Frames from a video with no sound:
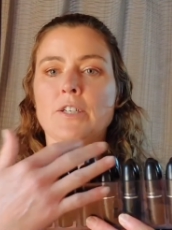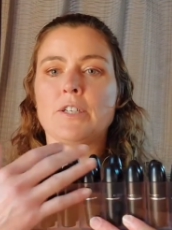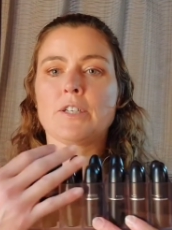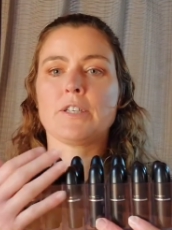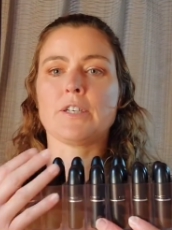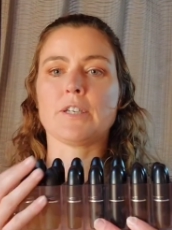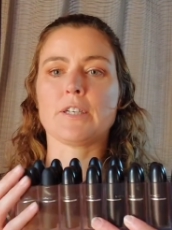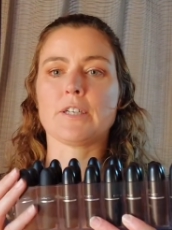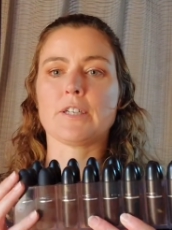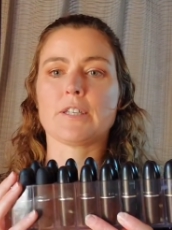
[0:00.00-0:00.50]

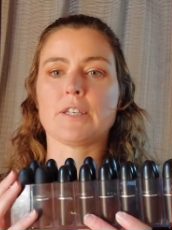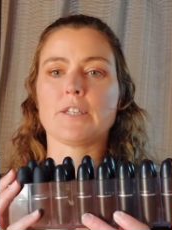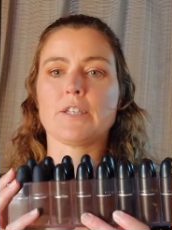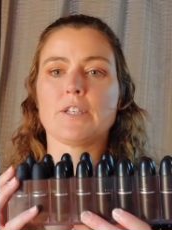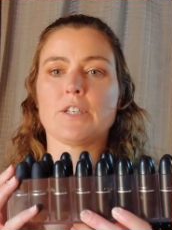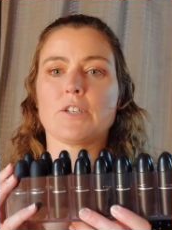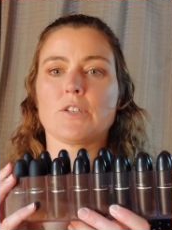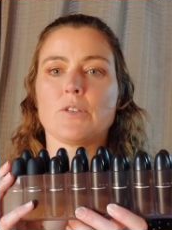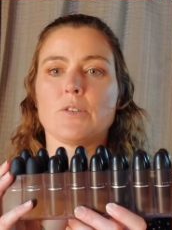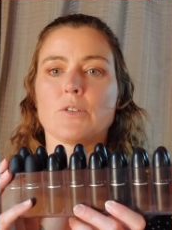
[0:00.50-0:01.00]
just think that
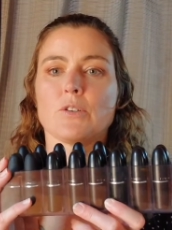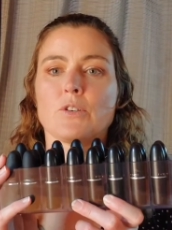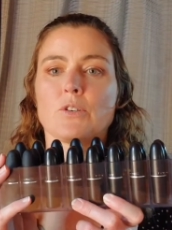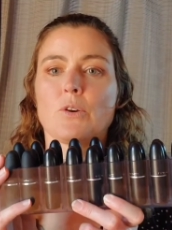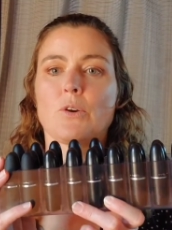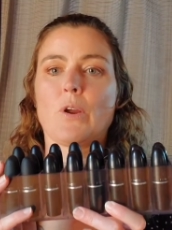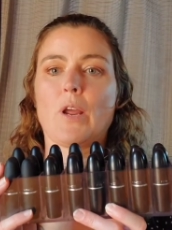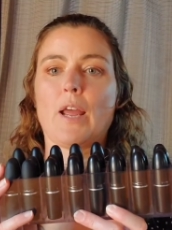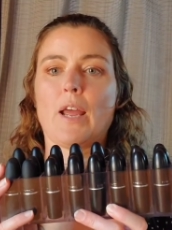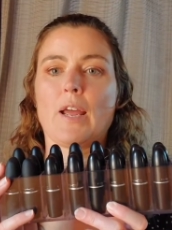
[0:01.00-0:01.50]
these just look
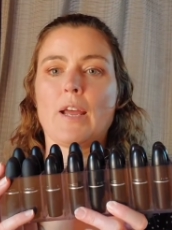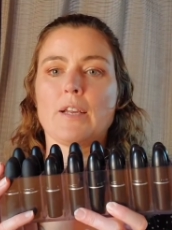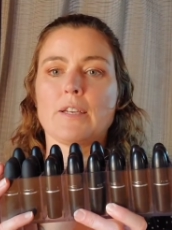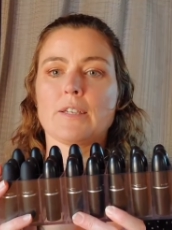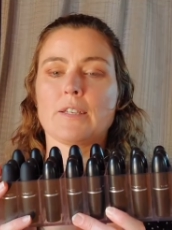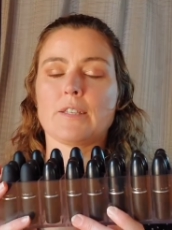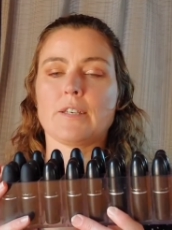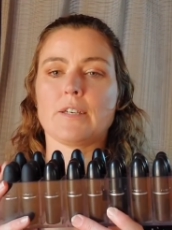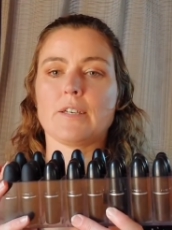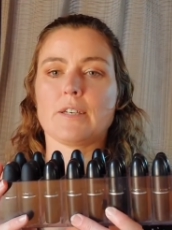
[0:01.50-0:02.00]
so
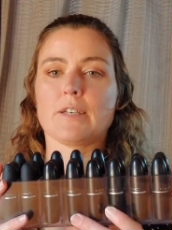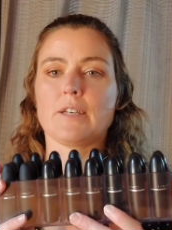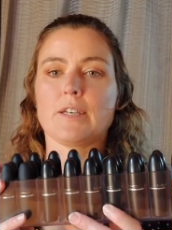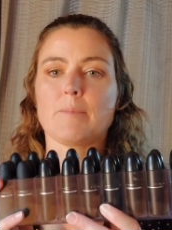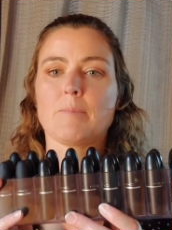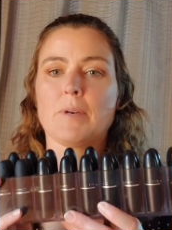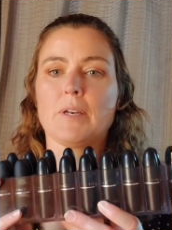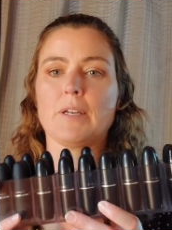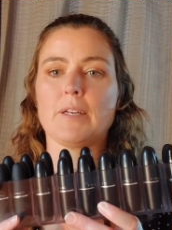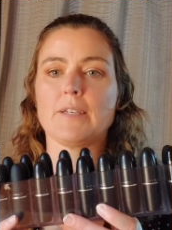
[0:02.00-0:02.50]

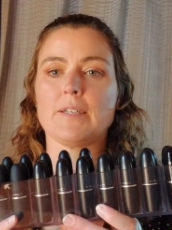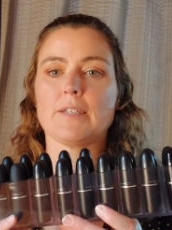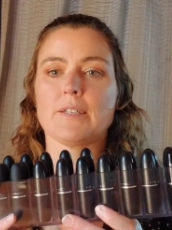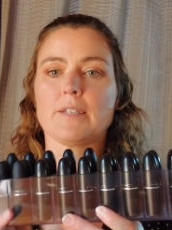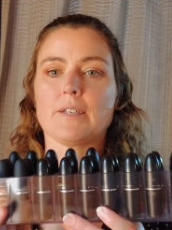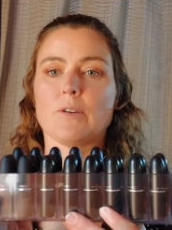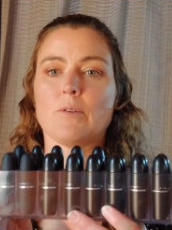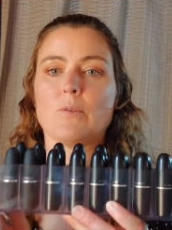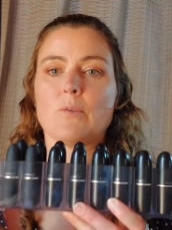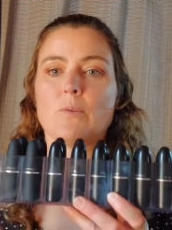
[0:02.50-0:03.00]
aesthetically pleasing,